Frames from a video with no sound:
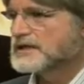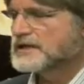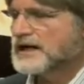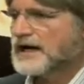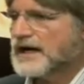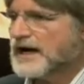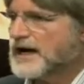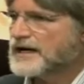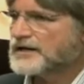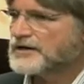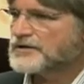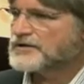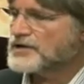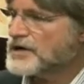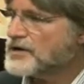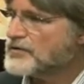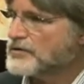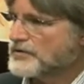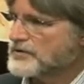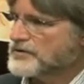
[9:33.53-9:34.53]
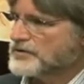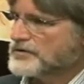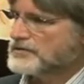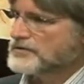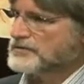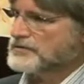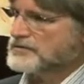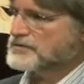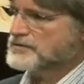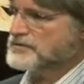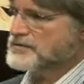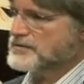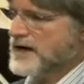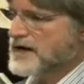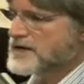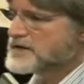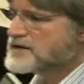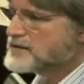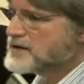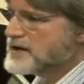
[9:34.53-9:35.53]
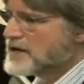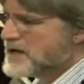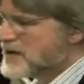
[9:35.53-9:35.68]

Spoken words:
a higher note, trying to